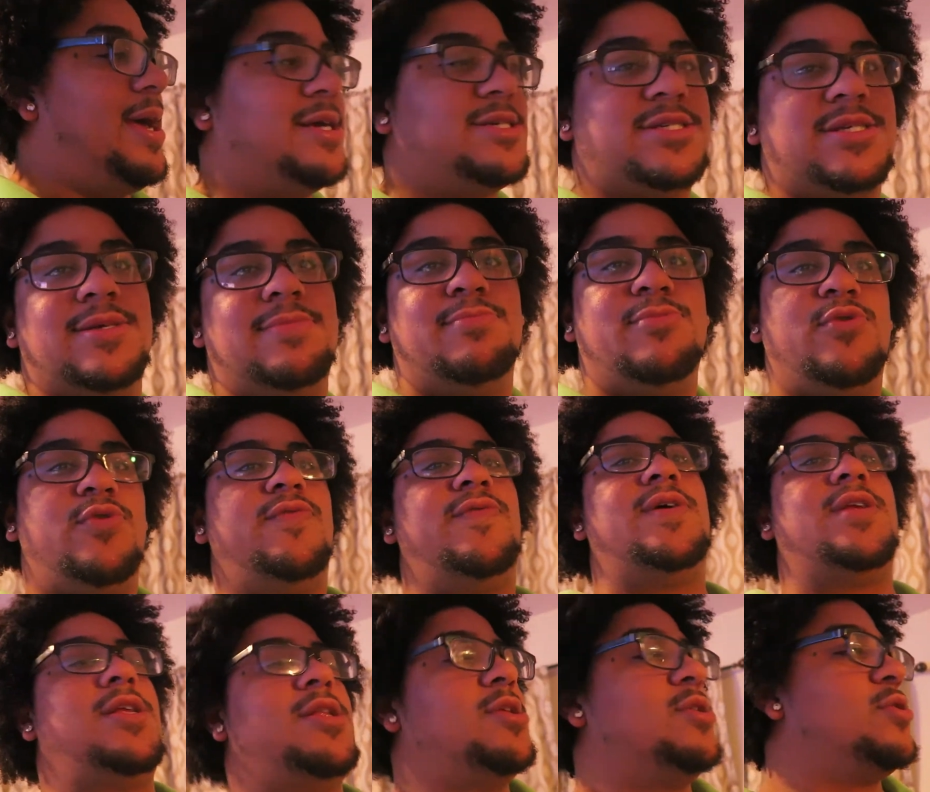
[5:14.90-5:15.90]
actually
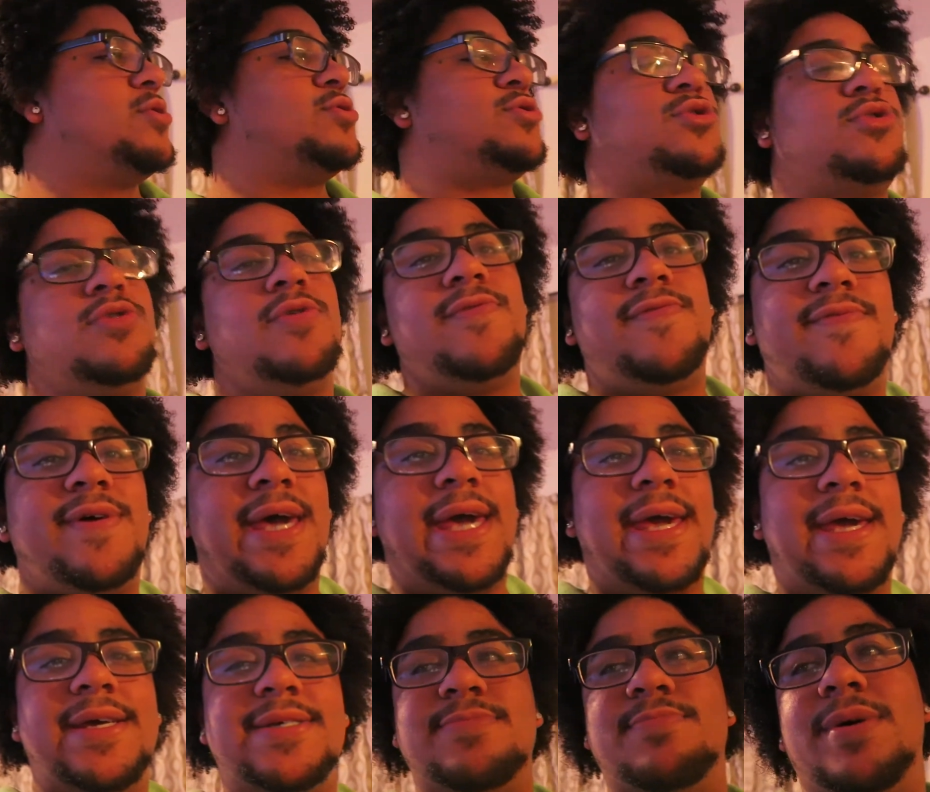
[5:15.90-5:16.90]
moving a little too
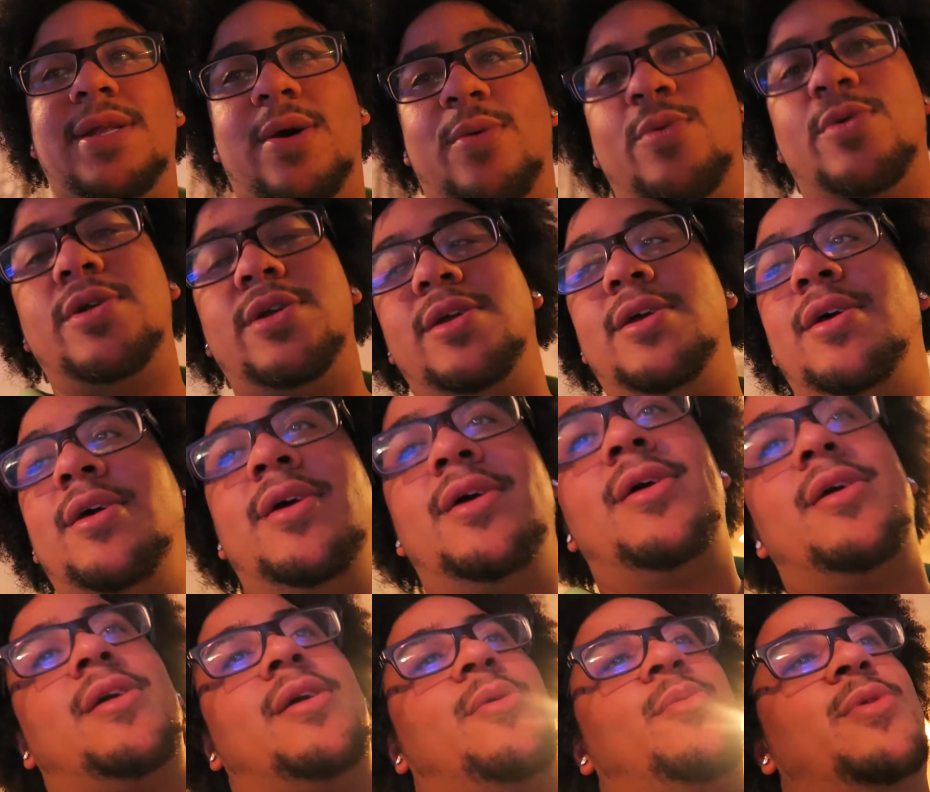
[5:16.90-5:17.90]
fast, but I wanted
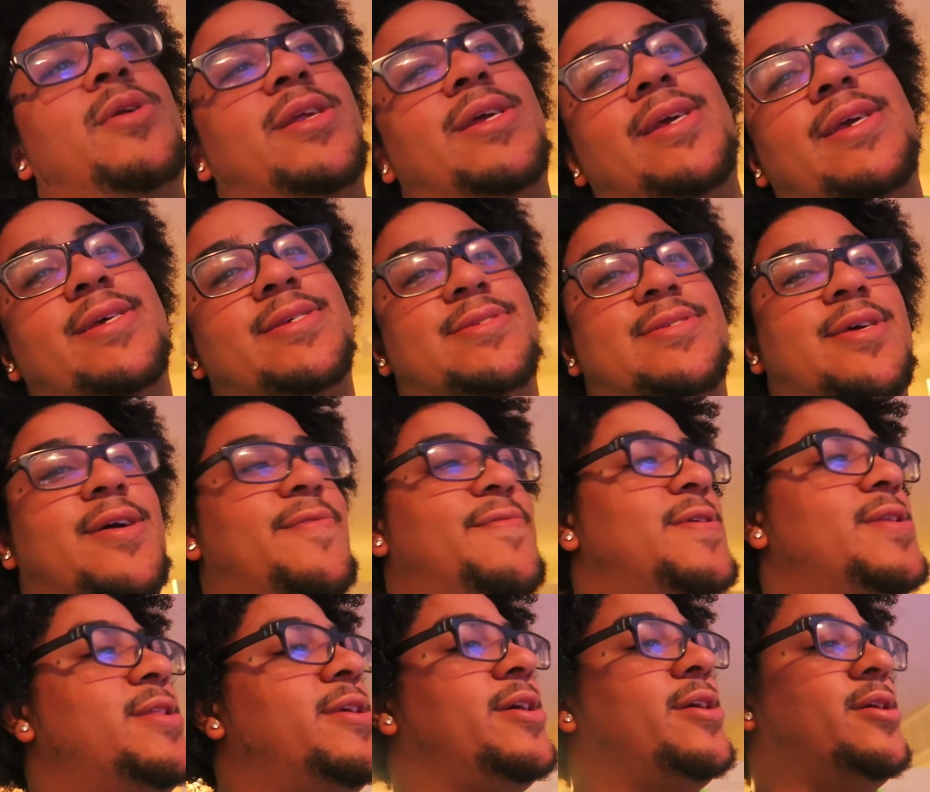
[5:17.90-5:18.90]
I wanted to get stuff
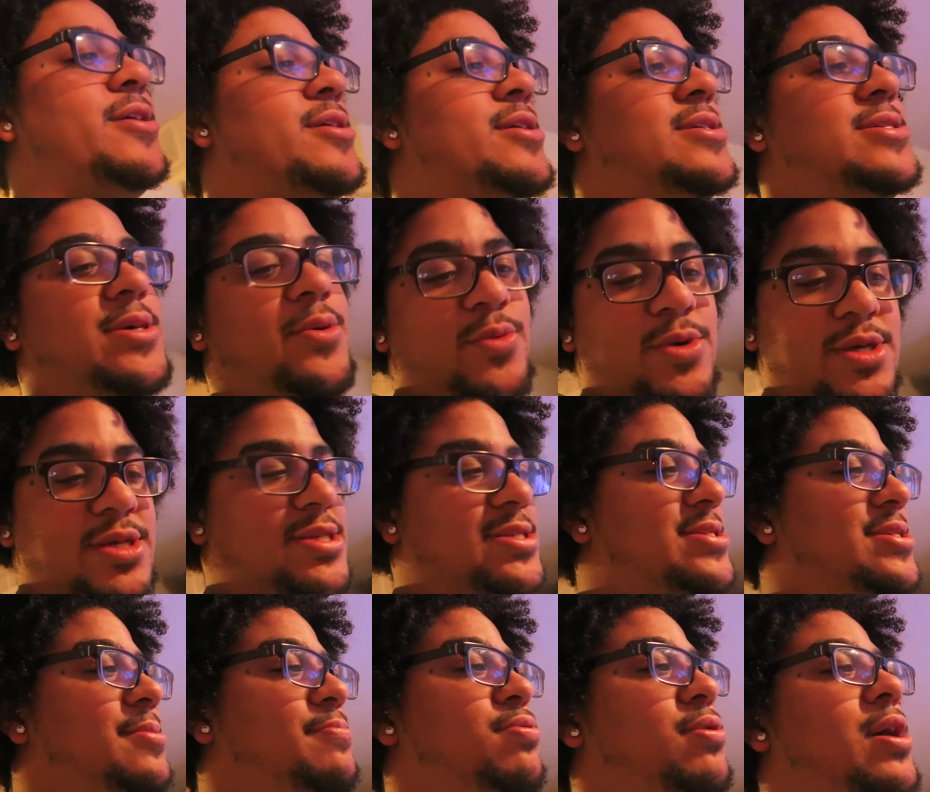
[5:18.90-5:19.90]
in there because I wanted to
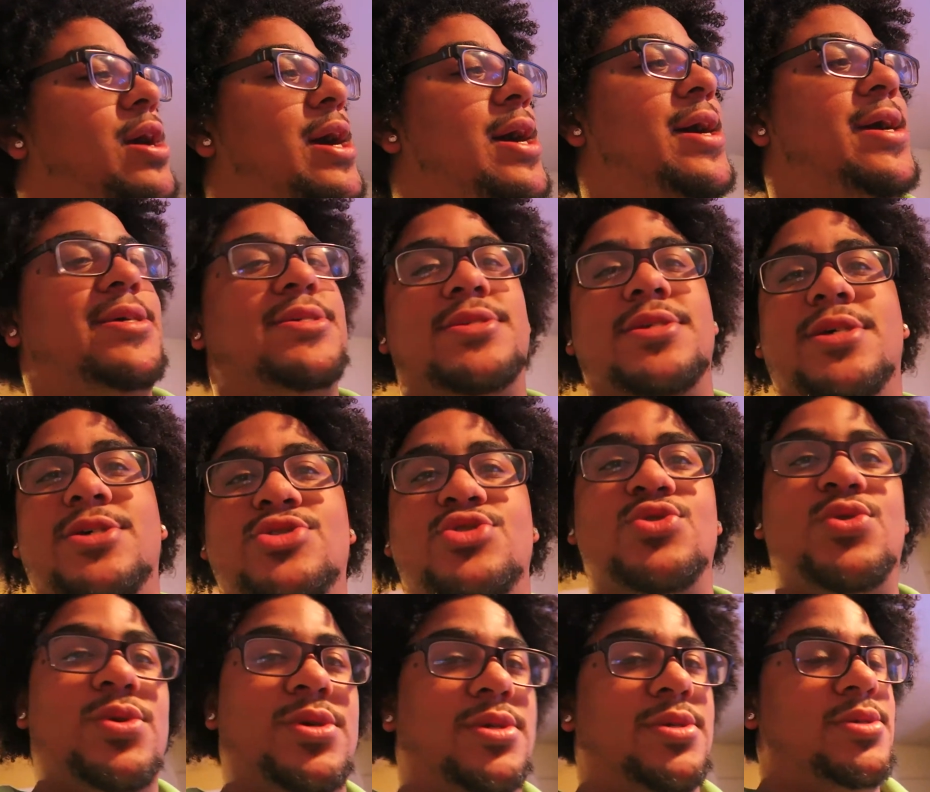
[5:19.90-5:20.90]
surprise uh,
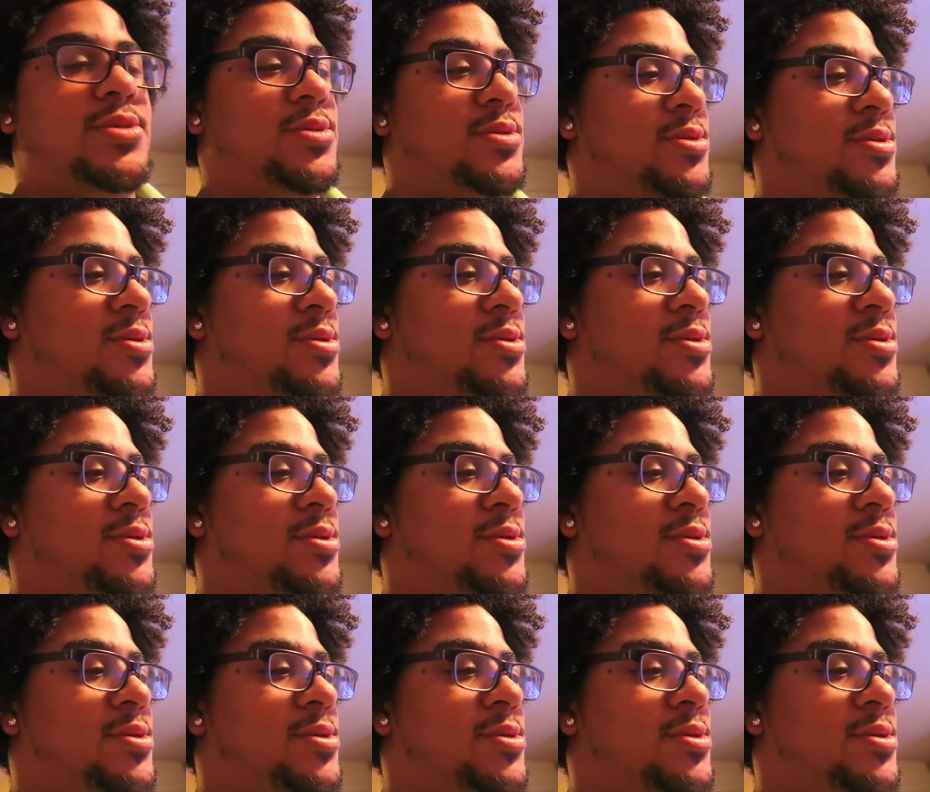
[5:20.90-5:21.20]
Jordyn.